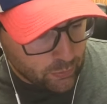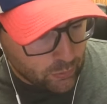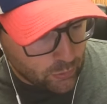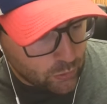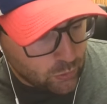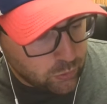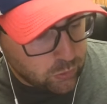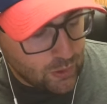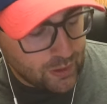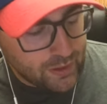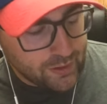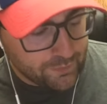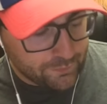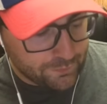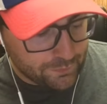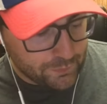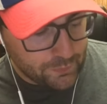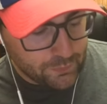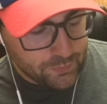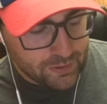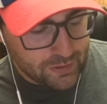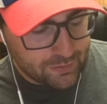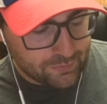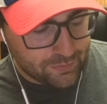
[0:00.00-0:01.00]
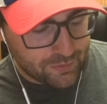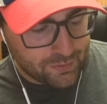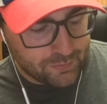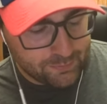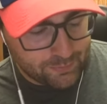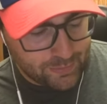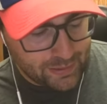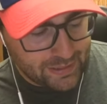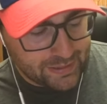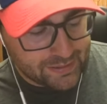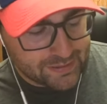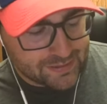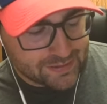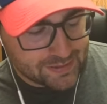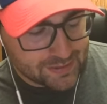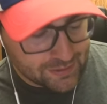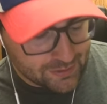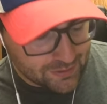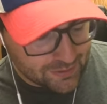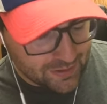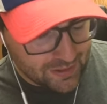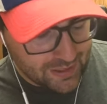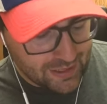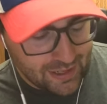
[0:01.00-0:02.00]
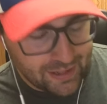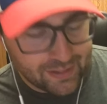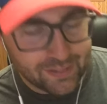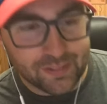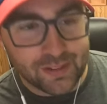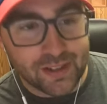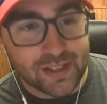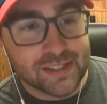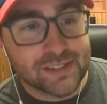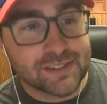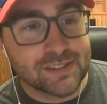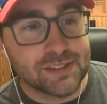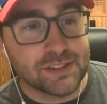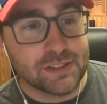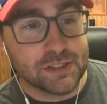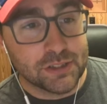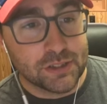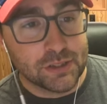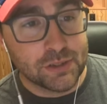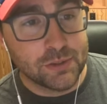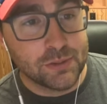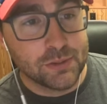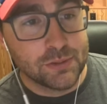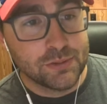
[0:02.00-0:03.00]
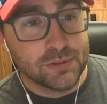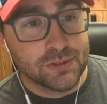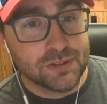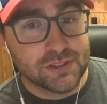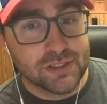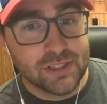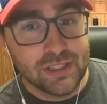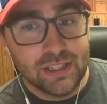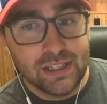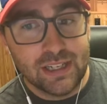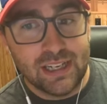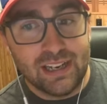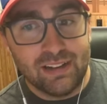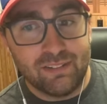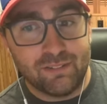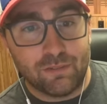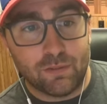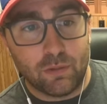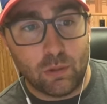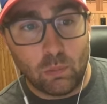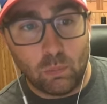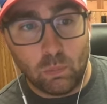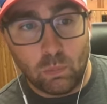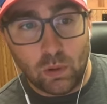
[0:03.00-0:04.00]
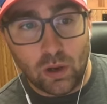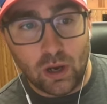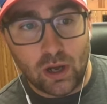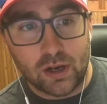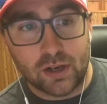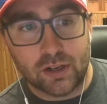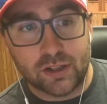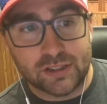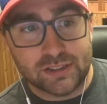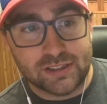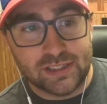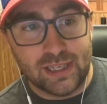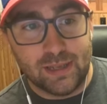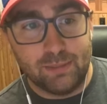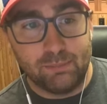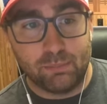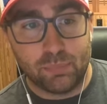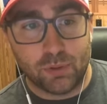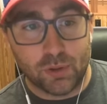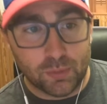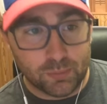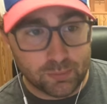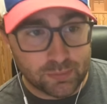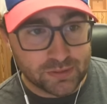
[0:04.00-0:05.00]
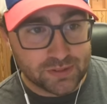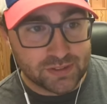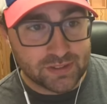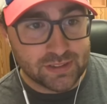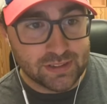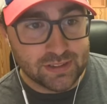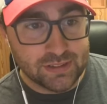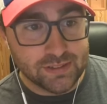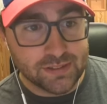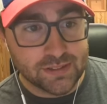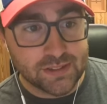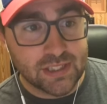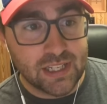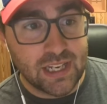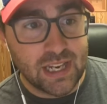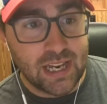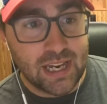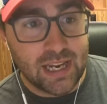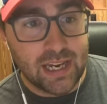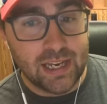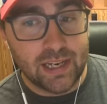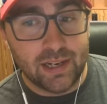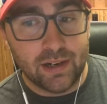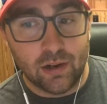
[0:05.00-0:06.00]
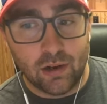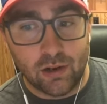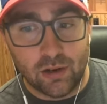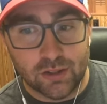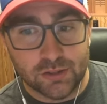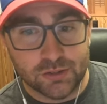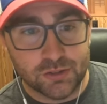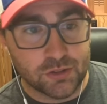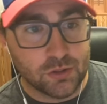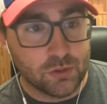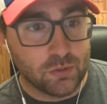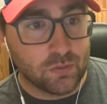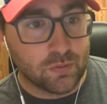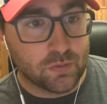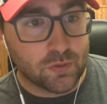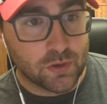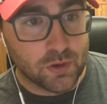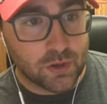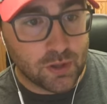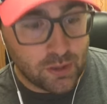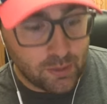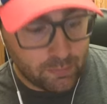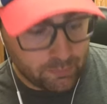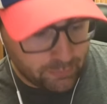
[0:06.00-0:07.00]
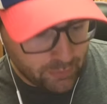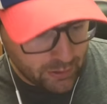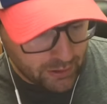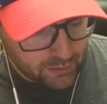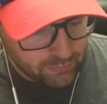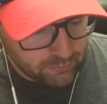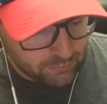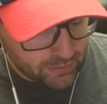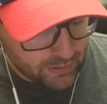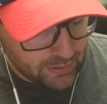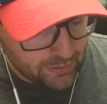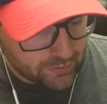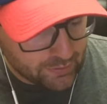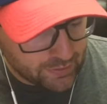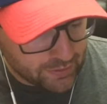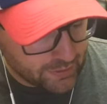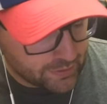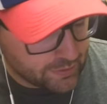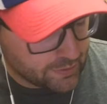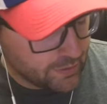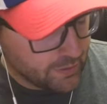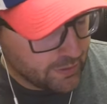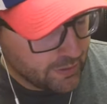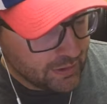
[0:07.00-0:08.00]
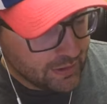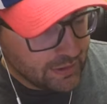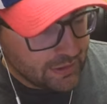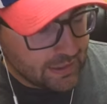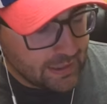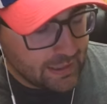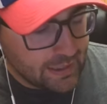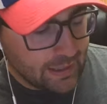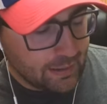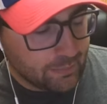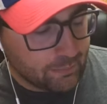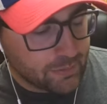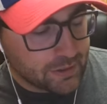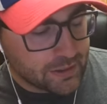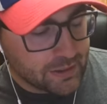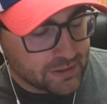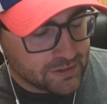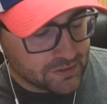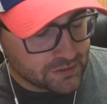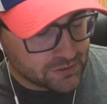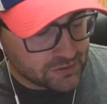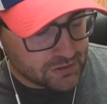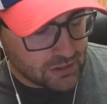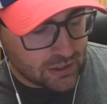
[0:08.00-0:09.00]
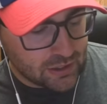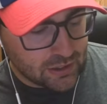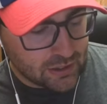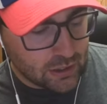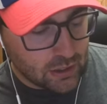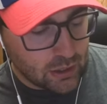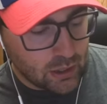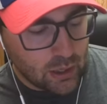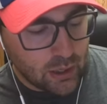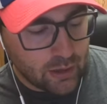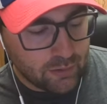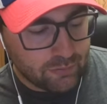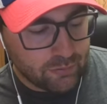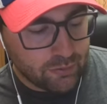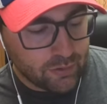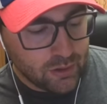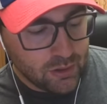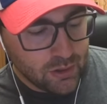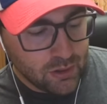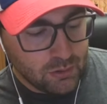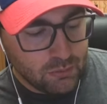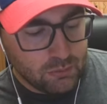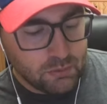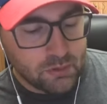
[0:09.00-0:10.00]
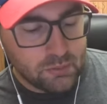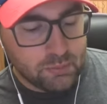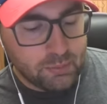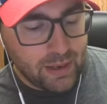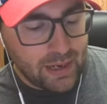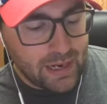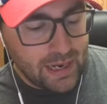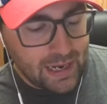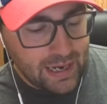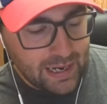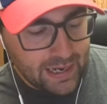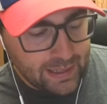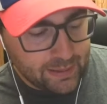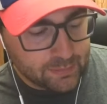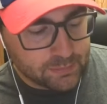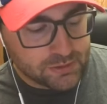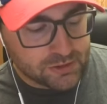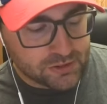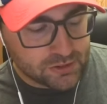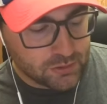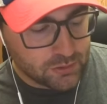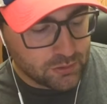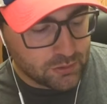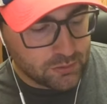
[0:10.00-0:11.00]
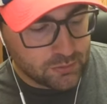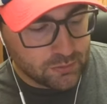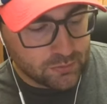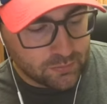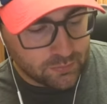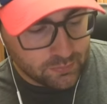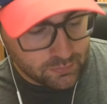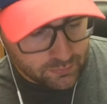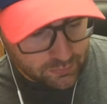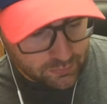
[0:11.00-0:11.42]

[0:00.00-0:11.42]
quite a few different baits here that I like to use for water temp purposes and also for the bite period. And I'm going to start off with my absolute